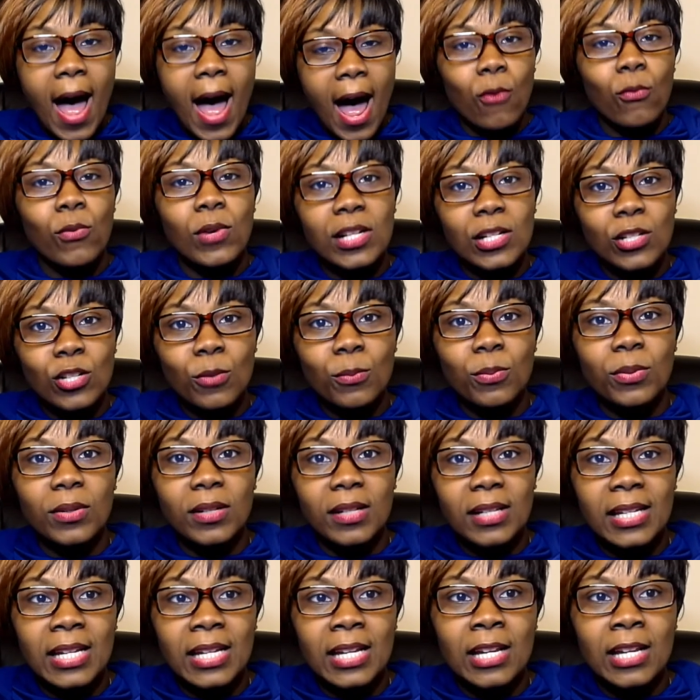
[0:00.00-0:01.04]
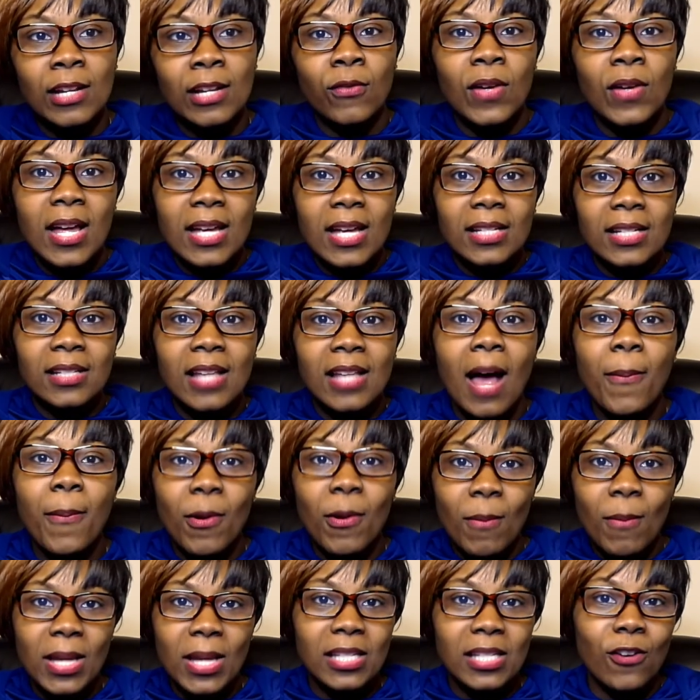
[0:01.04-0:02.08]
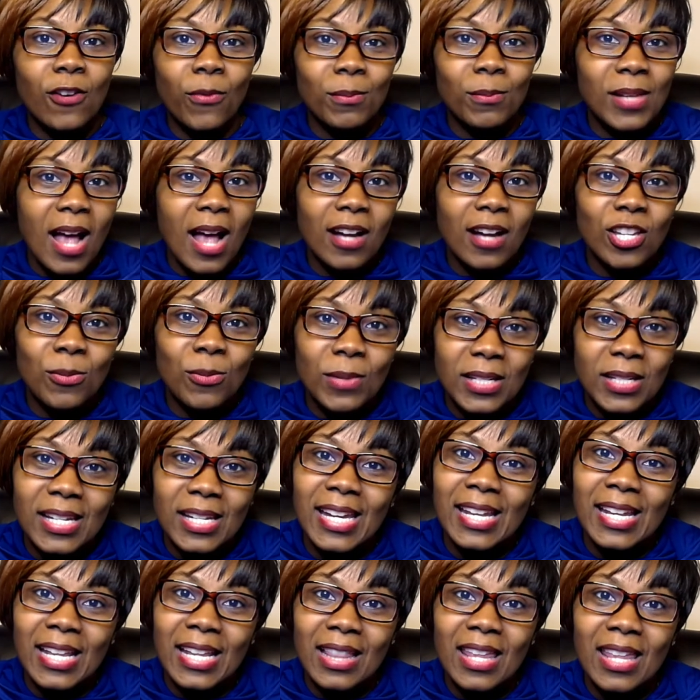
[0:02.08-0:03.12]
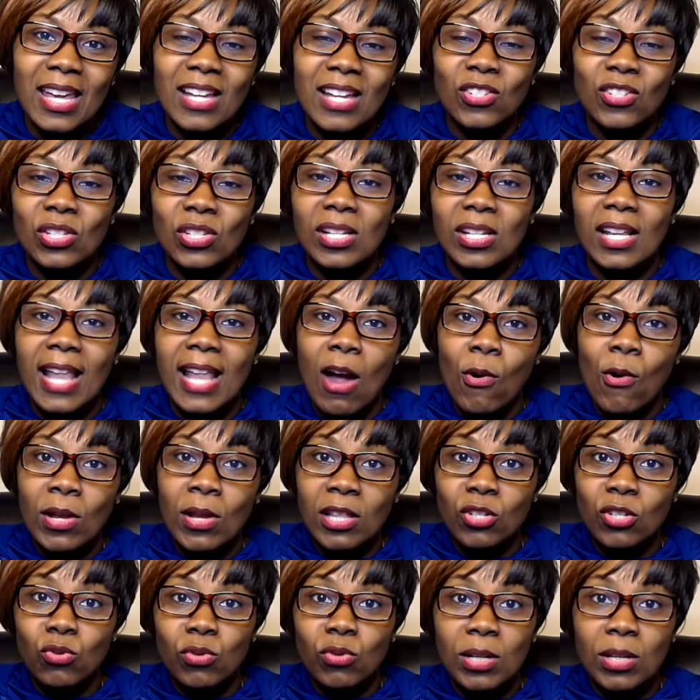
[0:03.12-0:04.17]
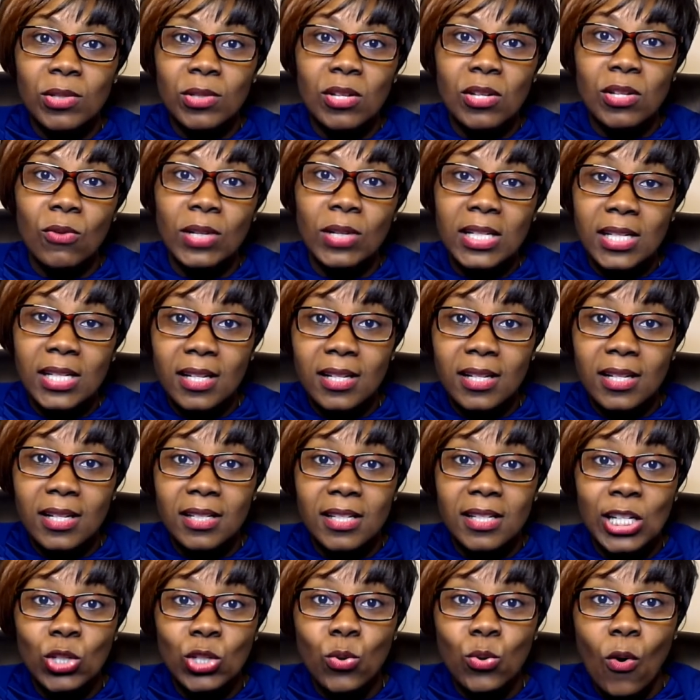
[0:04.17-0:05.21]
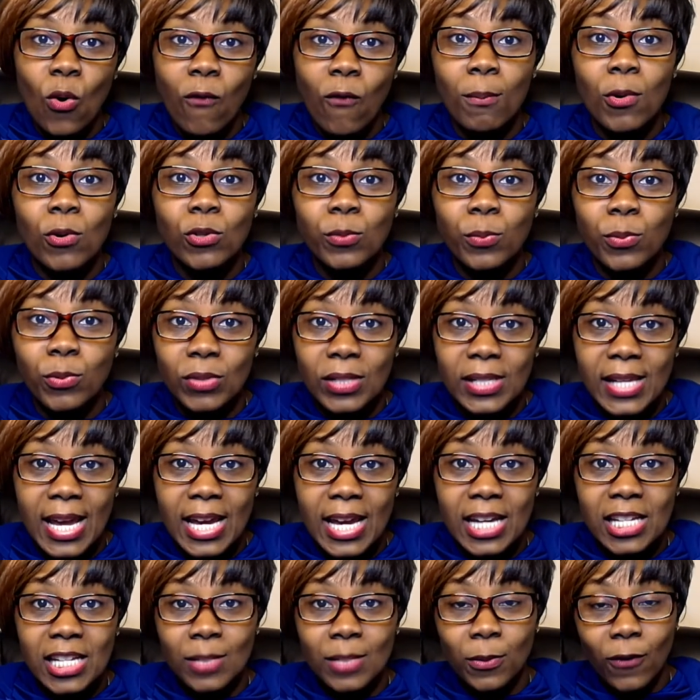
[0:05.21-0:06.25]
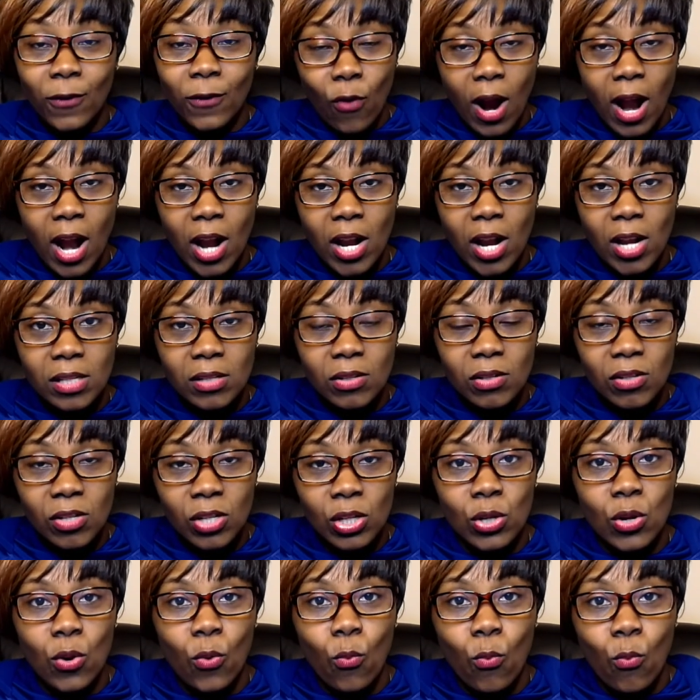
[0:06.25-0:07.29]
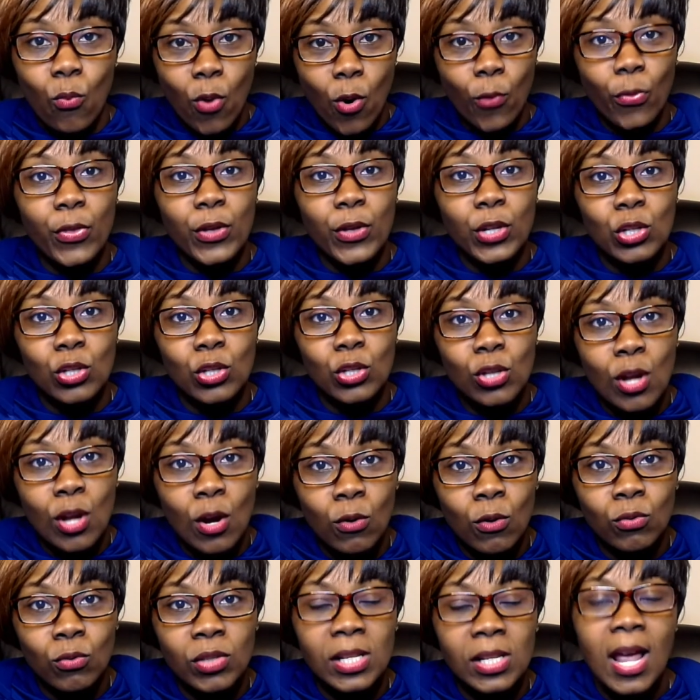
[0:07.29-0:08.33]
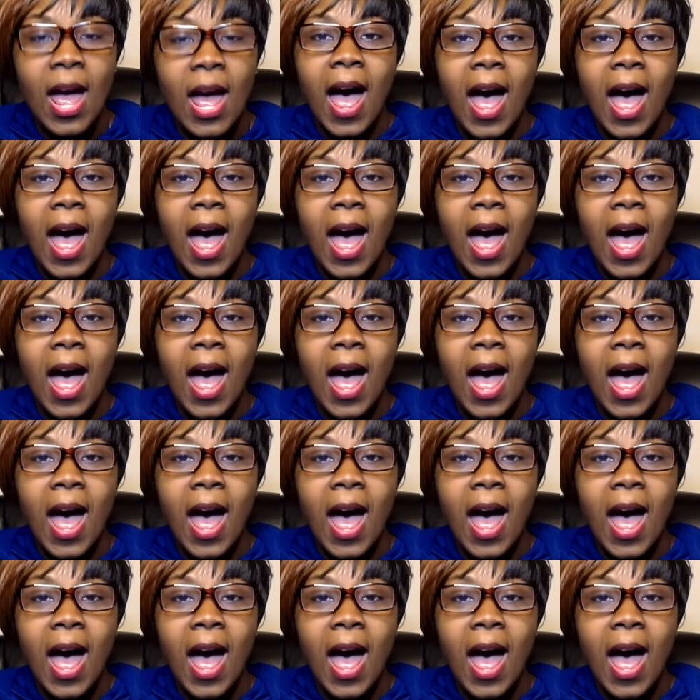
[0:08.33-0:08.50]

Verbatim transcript: I really do believe stopping myself from documenting anything and just allowing the dream zoning to continue over multiple days before I, you know, wrote the notes.